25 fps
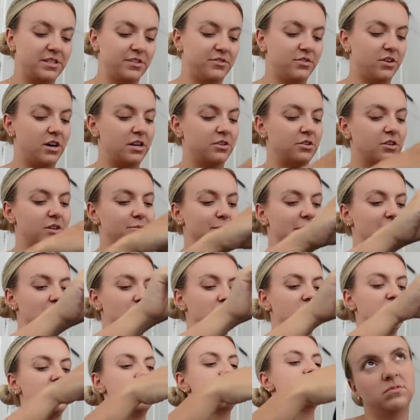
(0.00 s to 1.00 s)
have tried on
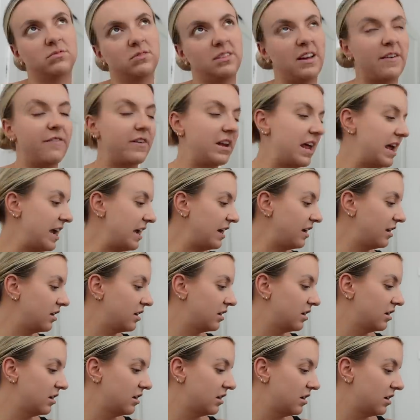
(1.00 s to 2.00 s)
about seven, eight.
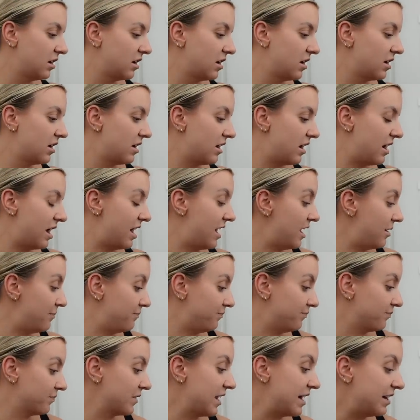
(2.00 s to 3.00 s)

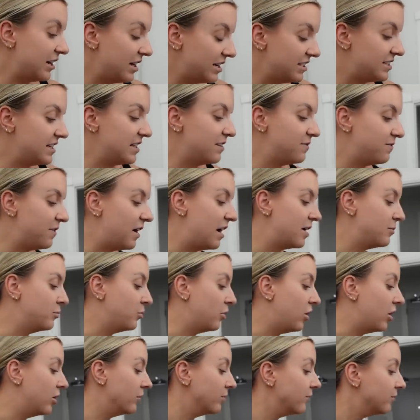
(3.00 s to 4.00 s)
Um, and I did find
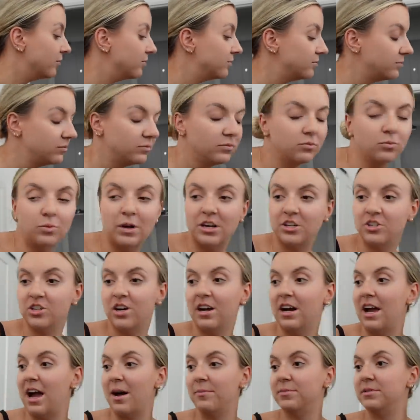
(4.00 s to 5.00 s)
one, which
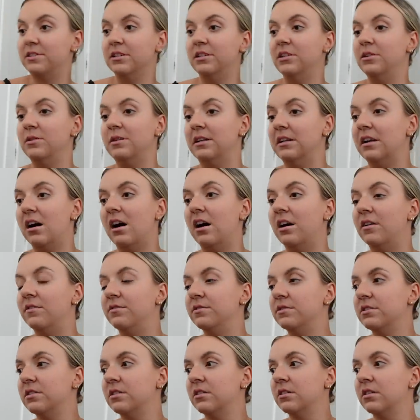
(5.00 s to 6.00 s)
I absolutely
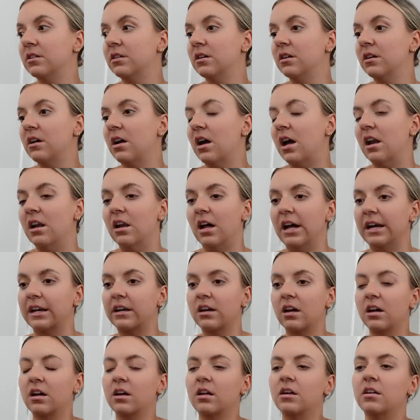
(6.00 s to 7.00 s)
loved. And, like,
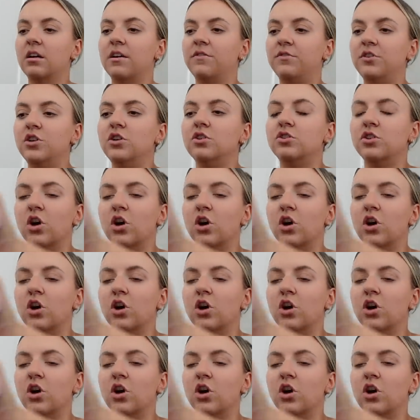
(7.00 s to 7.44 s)
if you